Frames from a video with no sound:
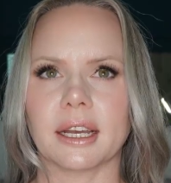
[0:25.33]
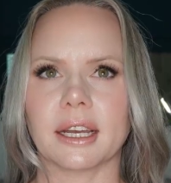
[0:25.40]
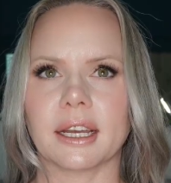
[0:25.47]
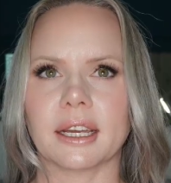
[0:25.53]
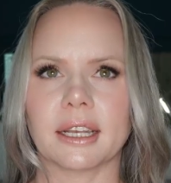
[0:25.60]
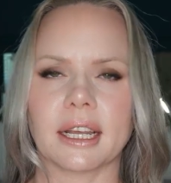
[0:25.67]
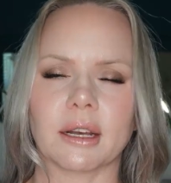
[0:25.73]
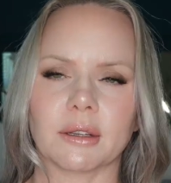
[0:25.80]

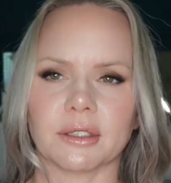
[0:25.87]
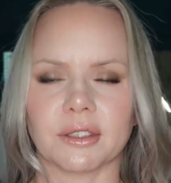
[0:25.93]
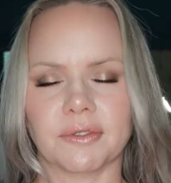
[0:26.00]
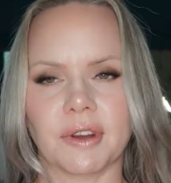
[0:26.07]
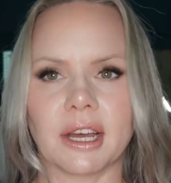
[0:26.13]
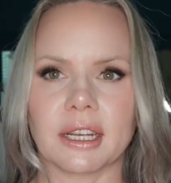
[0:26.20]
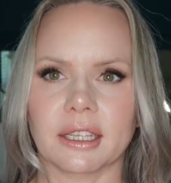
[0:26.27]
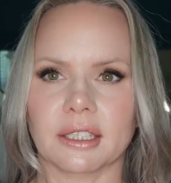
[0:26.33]
And now it's
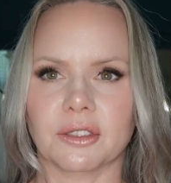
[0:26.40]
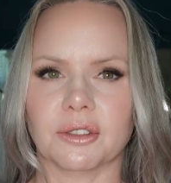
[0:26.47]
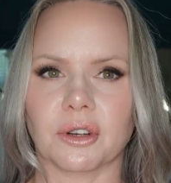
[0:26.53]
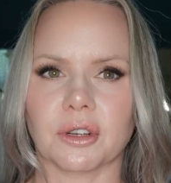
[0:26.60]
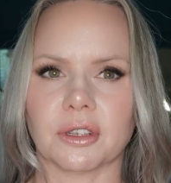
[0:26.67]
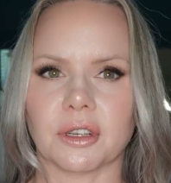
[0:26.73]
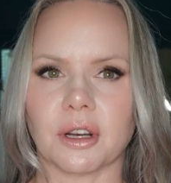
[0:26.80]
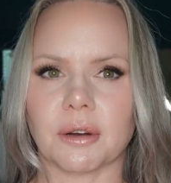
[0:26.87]
finally
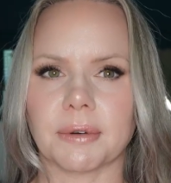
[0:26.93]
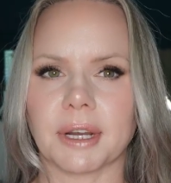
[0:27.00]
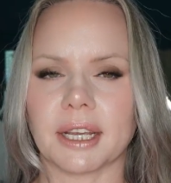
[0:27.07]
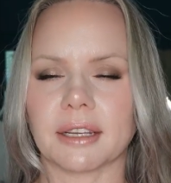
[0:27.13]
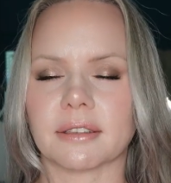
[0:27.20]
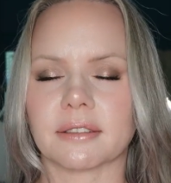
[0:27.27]
starting to go away.